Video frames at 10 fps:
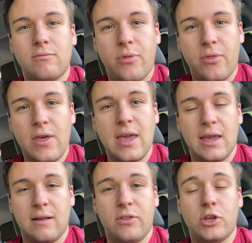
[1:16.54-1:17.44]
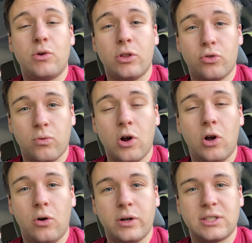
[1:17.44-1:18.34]
thing that you can
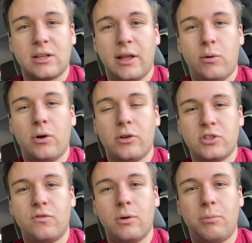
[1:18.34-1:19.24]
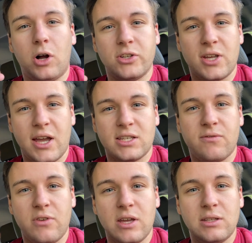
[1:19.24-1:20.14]
throw. It's like one of those footballs that has
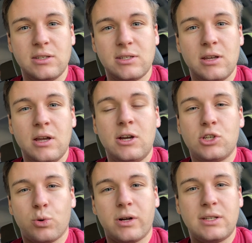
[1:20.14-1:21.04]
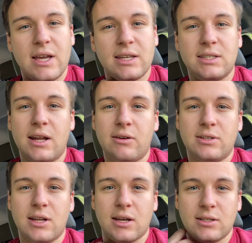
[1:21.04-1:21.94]
fins. So we're going to test it out
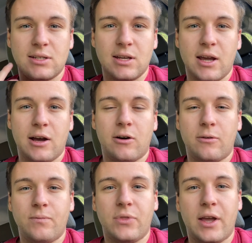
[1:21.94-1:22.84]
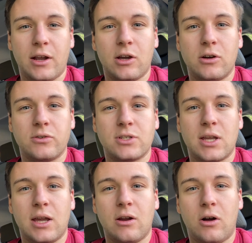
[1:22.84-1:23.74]
today and see how that goes.
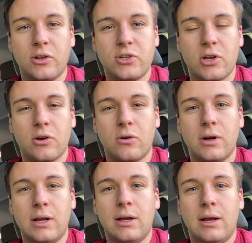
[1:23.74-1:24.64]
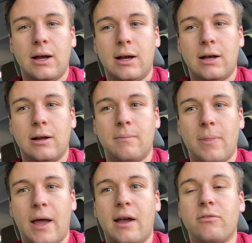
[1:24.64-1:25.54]
And also, I
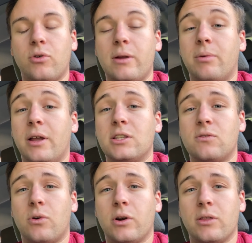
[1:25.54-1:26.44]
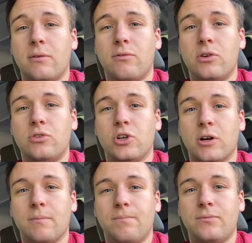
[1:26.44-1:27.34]
have great plans for it in the future,